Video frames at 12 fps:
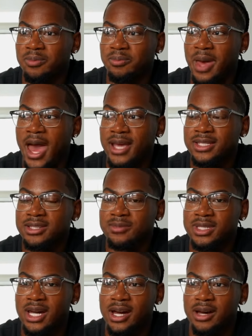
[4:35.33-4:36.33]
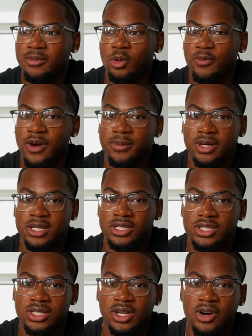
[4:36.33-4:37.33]
pass some time or if I'm gonna
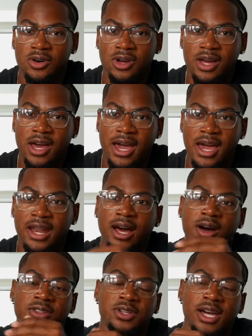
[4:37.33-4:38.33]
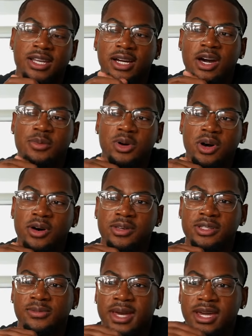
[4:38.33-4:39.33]
just go. And I also got a couple calls
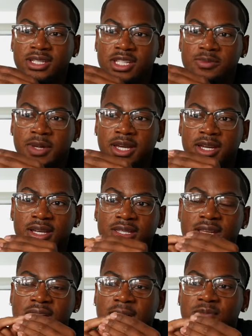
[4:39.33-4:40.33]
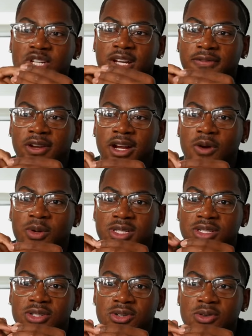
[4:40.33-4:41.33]
to make just because I'm trying to figure out what to
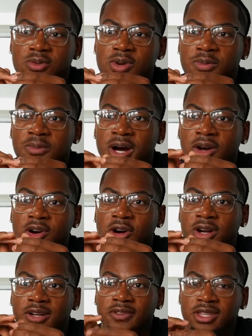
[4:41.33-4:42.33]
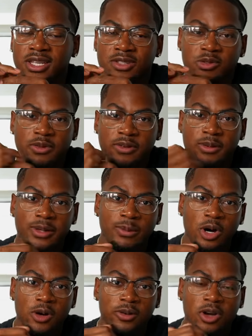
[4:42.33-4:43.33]
do with my car and everything. So we're gonna be
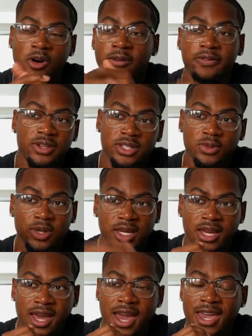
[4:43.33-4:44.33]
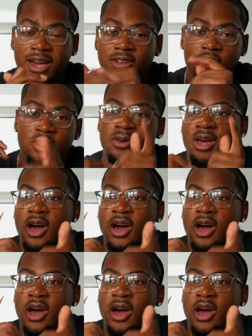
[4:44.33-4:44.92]
going for this week, and y'all know